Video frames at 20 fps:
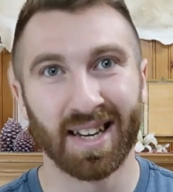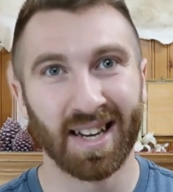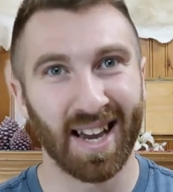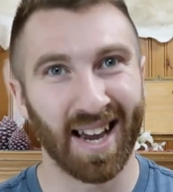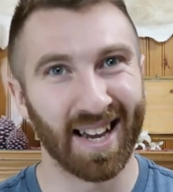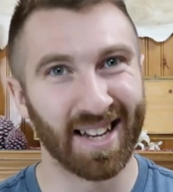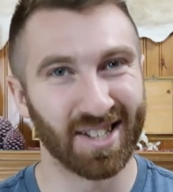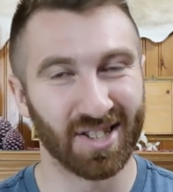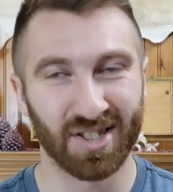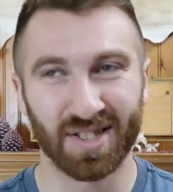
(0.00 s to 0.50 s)

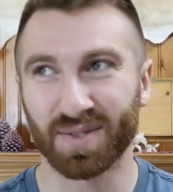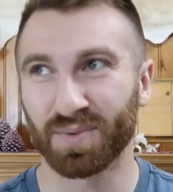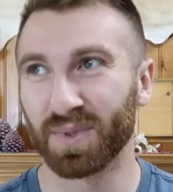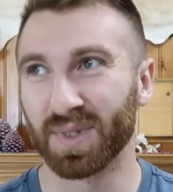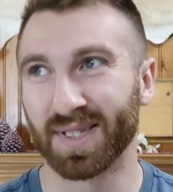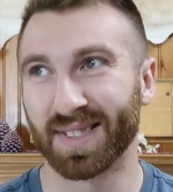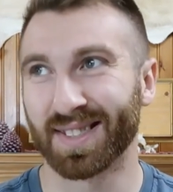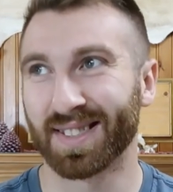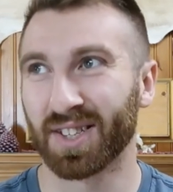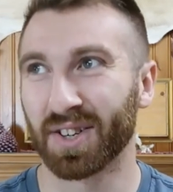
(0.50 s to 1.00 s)
and just
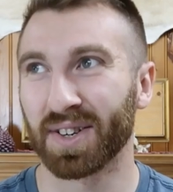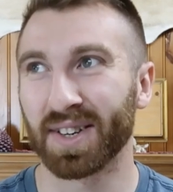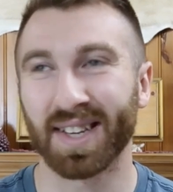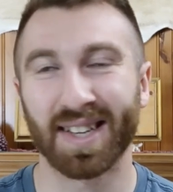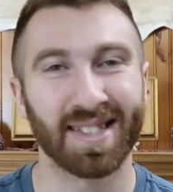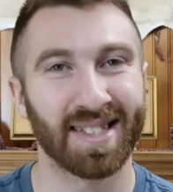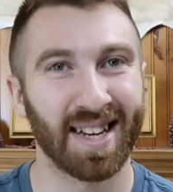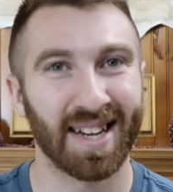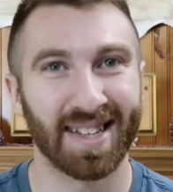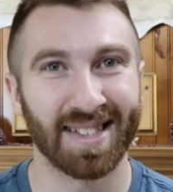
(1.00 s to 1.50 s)
was turning
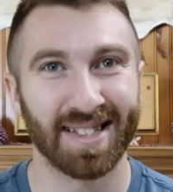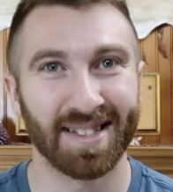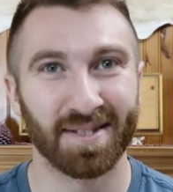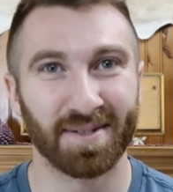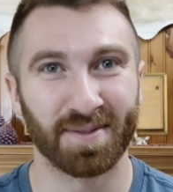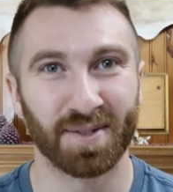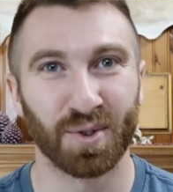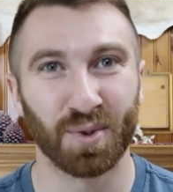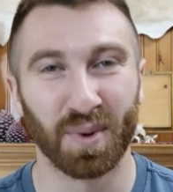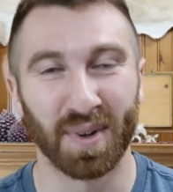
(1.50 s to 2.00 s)
in kind
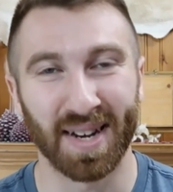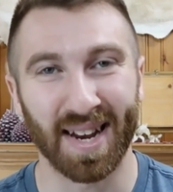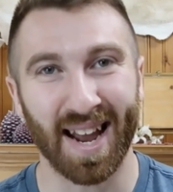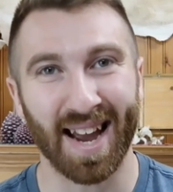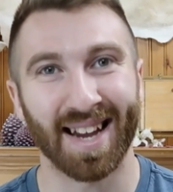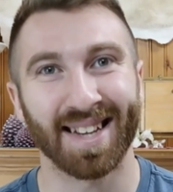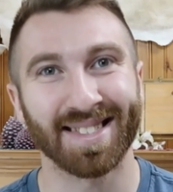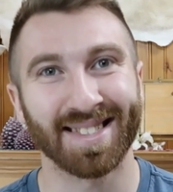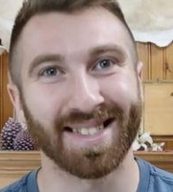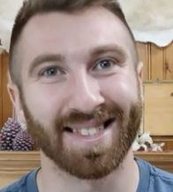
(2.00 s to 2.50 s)
of to a
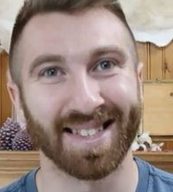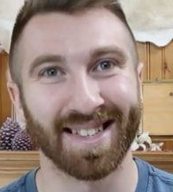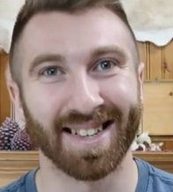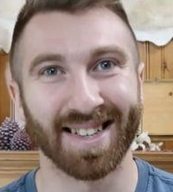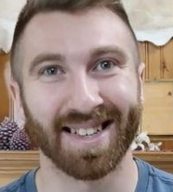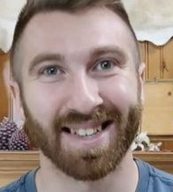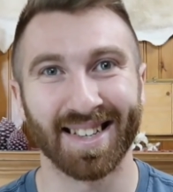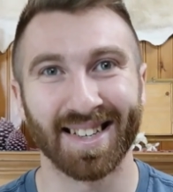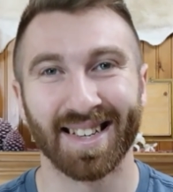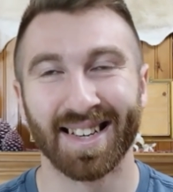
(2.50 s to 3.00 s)
nasty
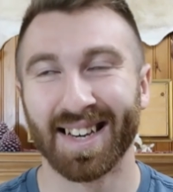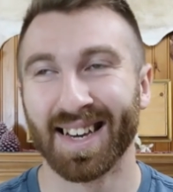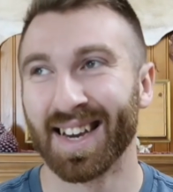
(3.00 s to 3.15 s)
night.